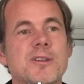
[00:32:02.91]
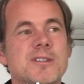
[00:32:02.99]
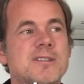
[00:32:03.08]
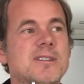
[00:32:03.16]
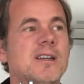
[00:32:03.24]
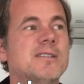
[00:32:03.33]

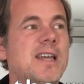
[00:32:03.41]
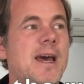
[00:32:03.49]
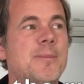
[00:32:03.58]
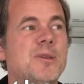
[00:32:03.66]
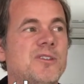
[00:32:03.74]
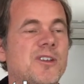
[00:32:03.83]
This does
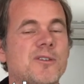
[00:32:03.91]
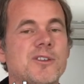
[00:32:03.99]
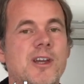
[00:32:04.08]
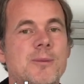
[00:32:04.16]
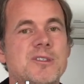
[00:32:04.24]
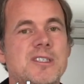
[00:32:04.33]
happen several
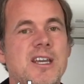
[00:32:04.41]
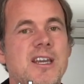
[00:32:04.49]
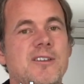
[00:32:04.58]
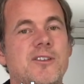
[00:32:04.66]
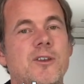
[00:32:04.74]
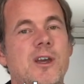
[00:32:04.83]
times a
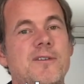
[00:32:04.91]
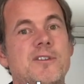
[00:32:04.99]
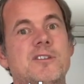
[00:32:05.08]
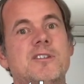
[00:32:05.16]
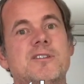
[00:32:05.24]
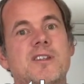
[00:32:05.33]
day, so you have
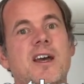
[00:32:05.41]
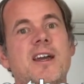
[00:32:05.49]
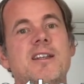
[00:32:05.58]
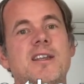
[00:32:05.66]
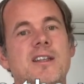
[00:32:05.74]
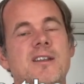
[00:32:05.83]
to
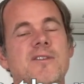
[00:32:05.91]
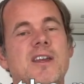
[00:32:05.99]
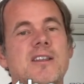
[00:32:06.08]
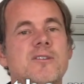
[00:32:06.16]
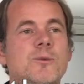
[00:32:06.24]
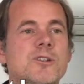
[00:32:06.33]
decide in
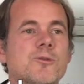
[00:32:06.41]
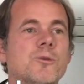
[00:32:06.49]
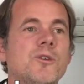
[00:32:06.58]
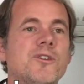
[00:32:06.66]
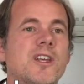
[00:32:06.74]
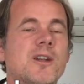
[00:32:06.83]
advance which
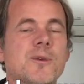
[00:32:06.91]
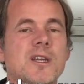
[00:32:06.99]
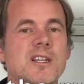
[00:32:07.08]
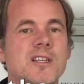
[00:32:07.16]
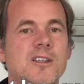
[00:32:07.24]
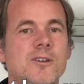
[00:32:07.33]
rule set are we
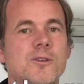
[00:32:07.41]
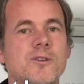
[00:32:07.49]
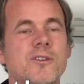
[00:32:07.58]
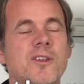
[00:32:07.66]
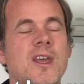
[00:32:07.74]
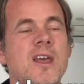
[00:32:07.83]
going to
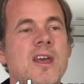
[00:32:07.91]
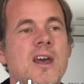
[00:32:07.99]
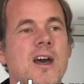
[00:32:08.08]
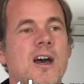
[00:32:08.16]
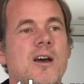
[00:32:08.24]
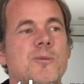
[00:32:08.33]
use.
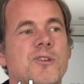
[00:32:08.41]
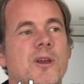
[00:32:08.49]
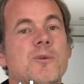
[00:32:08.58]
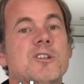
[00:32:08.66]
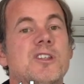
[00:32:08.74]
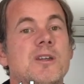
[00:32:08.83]
So I
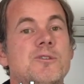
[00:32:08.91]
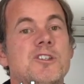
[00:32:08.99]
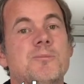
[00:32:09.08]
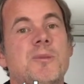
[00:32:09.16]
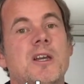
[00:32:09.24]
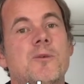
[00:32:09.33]
wish they would
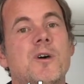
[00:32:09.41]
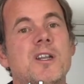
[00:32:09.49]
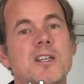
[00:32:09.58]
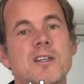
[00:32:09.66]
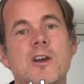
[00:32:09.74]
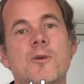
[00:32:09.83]
just pick one
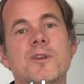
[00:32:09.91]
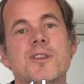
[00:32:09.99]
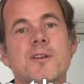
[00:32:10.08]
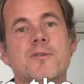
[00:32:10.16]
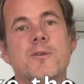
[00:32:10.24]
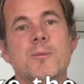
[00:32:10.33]
and go with
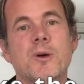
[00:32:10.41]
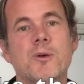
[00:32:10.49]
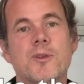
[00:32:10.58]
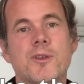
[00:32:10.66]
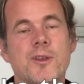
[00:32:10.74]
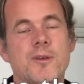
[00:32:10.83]
it for
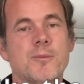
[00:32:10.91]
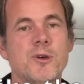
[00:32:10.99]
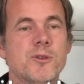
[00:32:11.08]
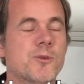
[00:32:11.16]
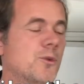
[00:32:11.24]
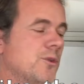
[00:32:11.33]
both
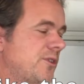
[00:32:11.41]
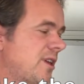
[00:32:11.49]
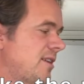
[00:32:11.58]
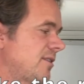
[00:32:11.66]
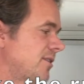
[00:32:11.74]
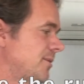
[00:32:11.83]
rule
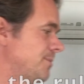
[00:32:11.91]
sets.